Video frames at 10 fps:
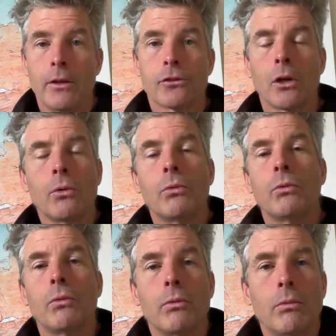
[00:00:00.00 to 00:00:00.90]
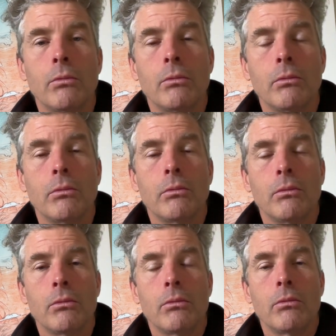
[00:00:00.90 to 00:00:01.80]
So
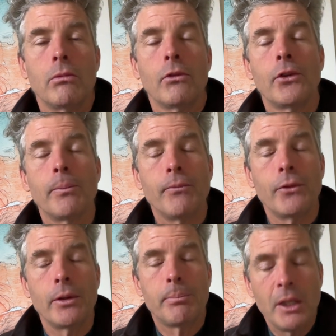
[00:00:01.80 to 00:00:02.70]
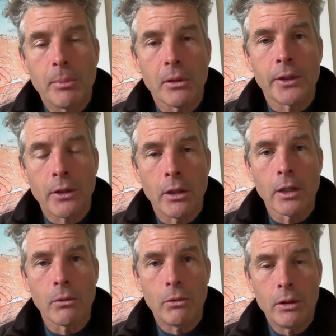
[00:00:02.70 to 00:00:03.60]
the people in
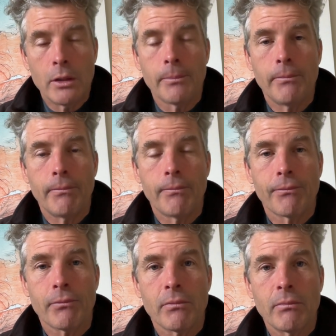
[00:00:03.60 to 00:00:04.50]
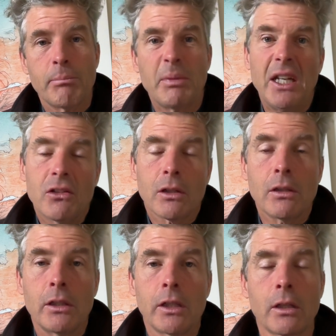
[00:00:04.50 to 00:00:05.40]
Ottawa
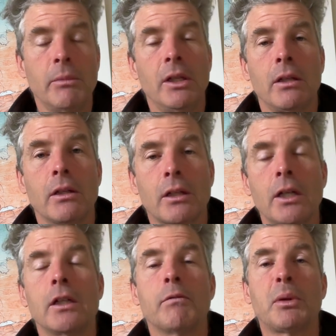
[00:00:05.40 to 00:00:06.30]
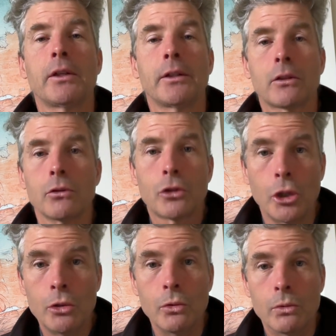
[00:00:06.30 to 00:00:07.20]
basically committed a kind of political
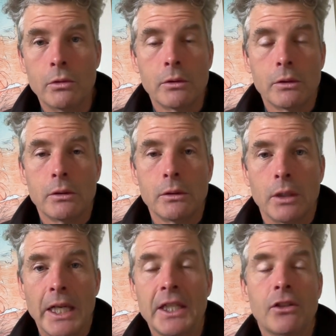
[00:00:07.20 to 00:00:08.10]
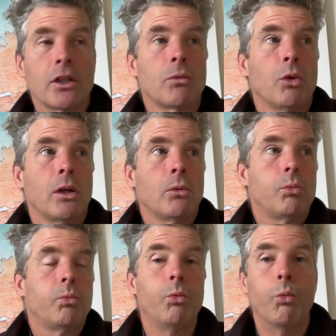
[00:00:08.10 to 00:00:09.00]
coup. And they said,
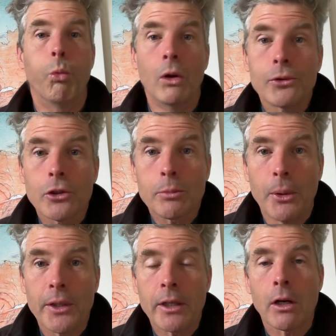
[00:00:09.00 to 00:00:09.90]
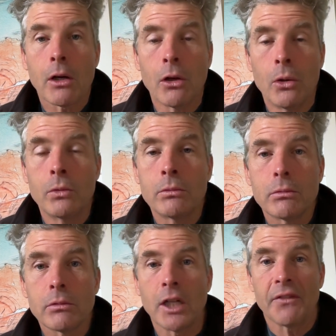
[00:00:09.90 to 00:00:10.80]
well, we'll just put in our
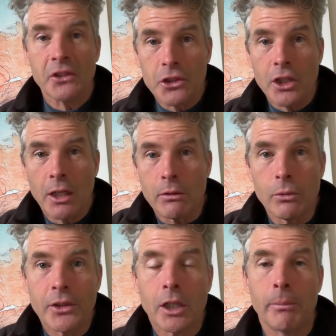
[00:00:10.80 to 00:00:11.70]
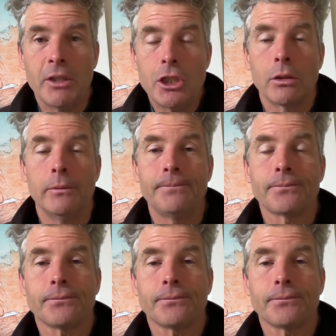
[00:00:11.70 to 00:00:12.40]
own Governor General with a commission